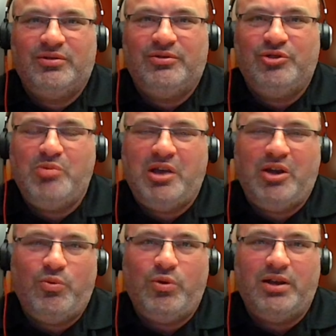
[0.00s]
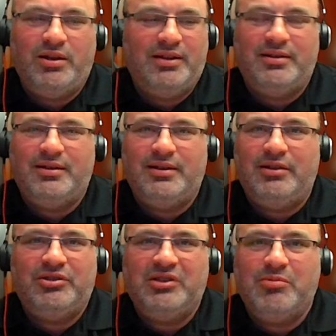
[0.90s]
no matter what I, I
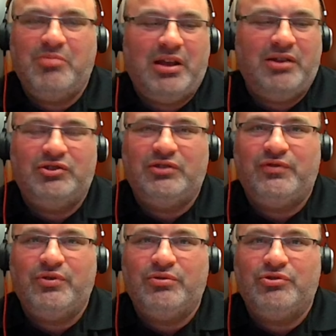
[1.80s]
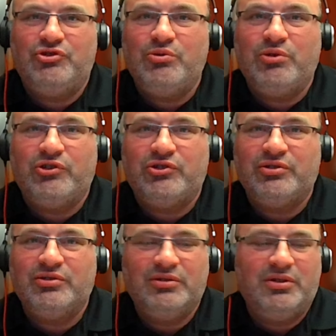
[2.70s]
don't think it matters if you're jewish
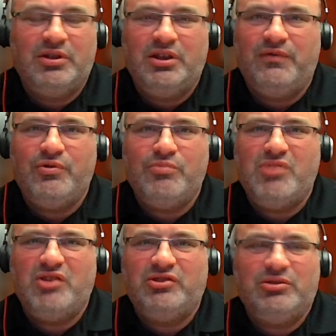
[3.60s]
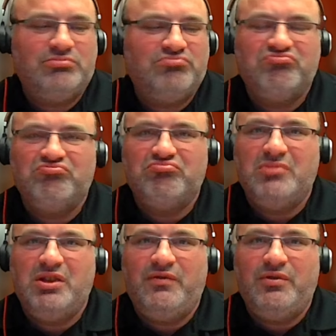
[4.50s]
if you're a muslim
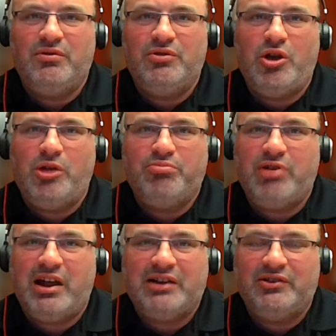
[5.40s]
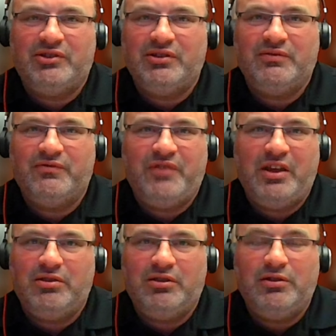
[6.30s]
if you're a non-practicing
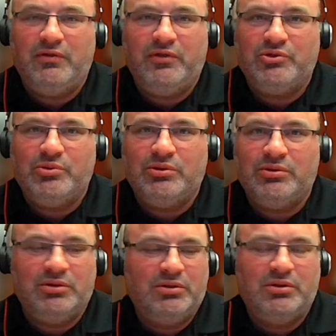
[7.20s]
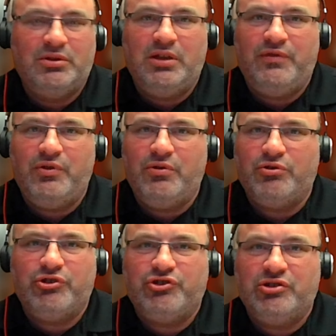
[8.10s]
faith individual if you're a
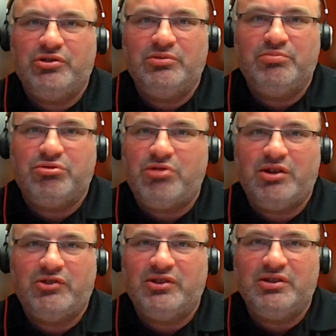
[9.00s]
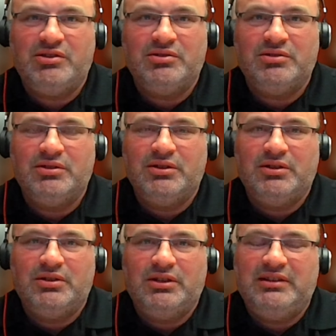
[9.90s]
christian protestant
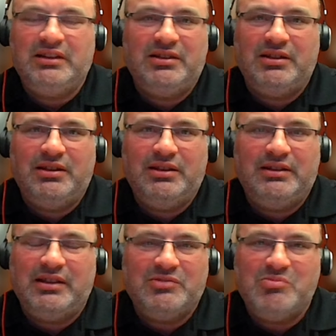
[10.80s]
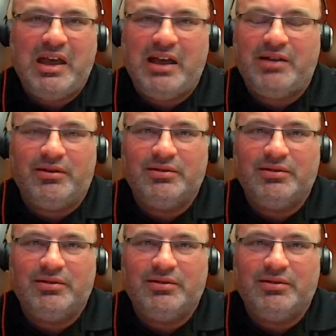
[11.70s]
it didn't it doesn't matter